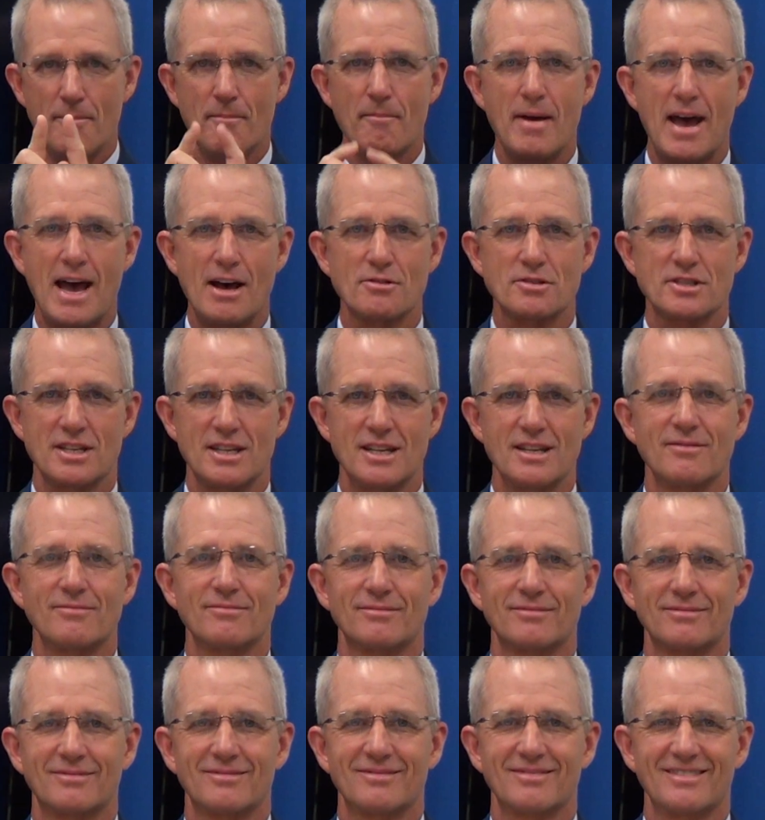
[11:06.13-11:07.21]
mousey
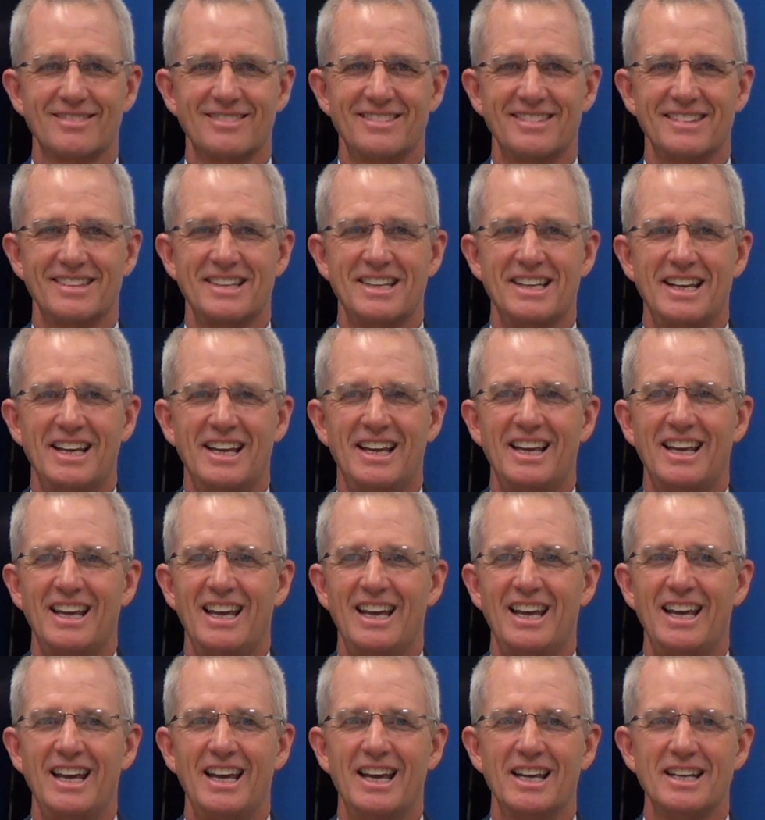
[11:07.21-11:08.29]

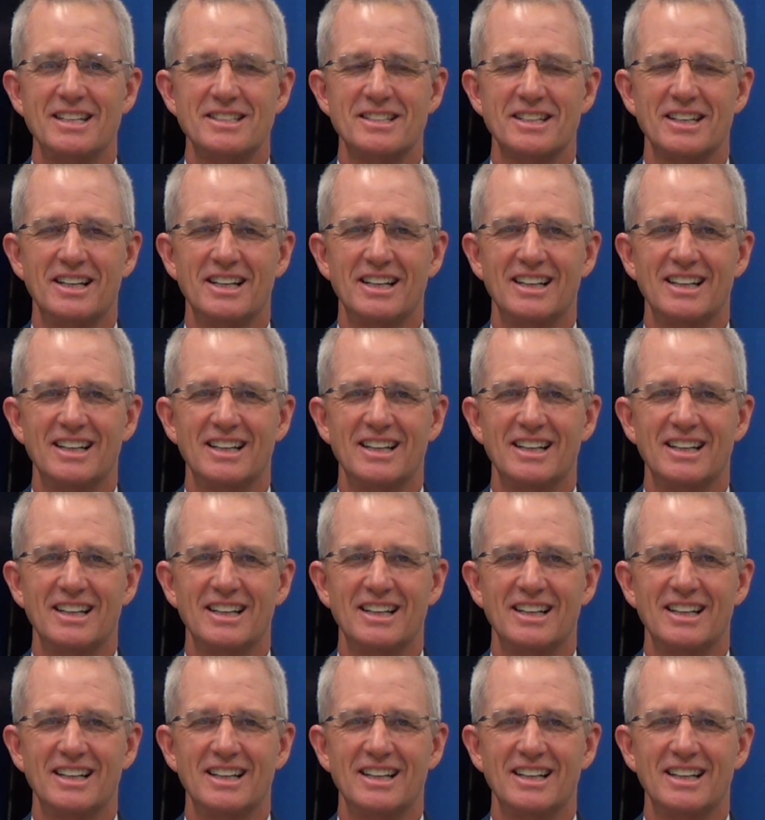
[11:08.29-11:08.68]
and